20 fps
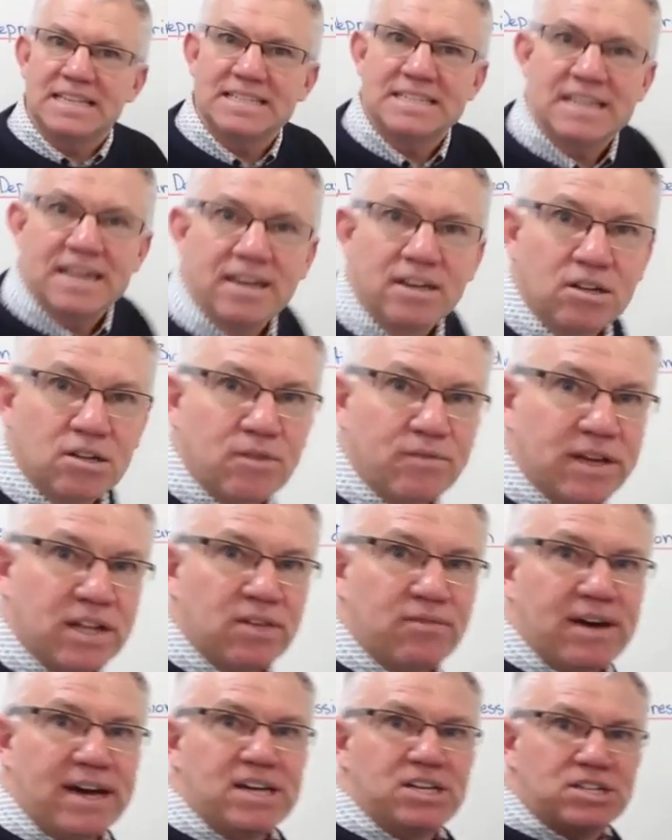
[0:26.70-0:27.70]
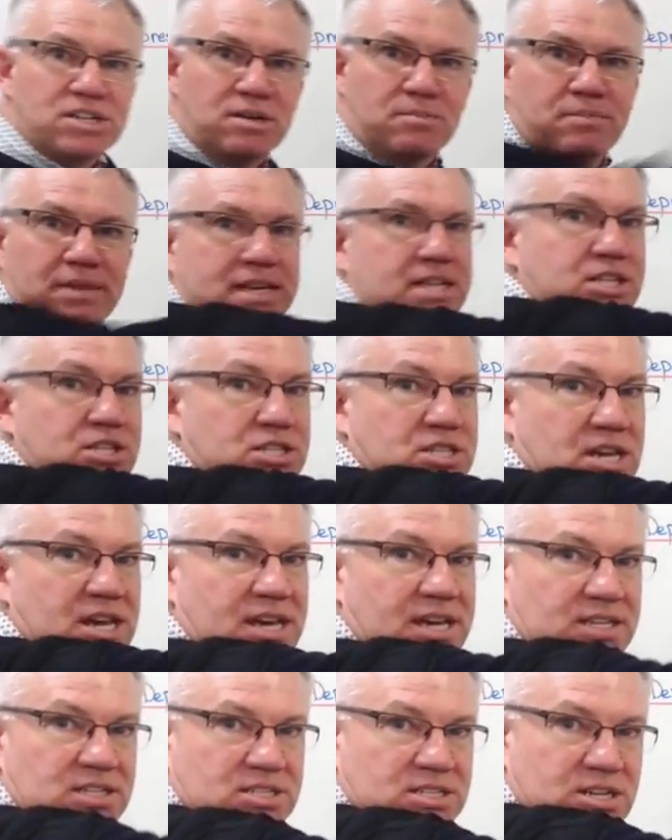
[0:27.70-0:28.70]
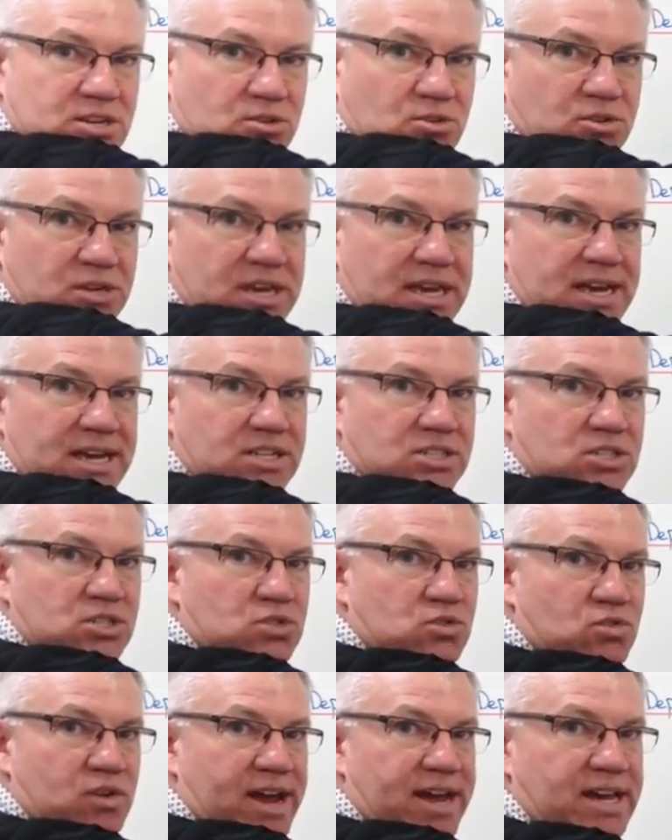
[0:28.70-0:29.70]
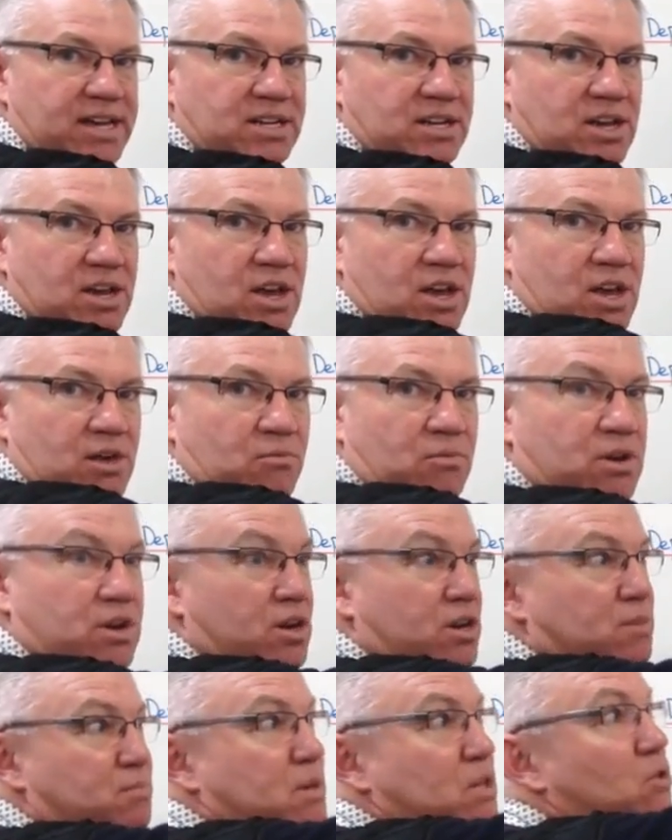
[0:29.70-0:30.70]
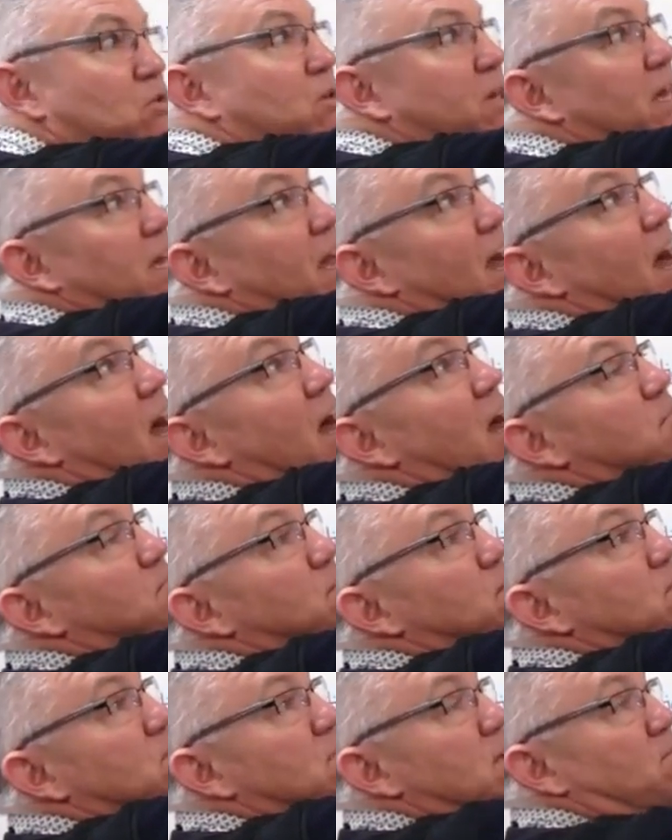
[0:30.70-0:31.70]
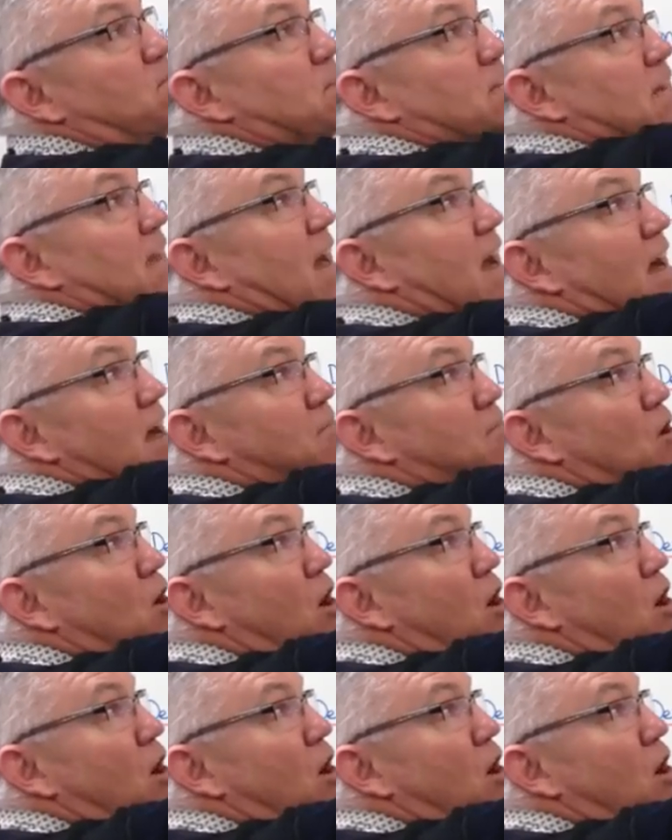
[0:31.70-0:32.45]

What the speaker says: and there's an angle of elevation, it means instead of looking out straight, we're going to be looking up at something up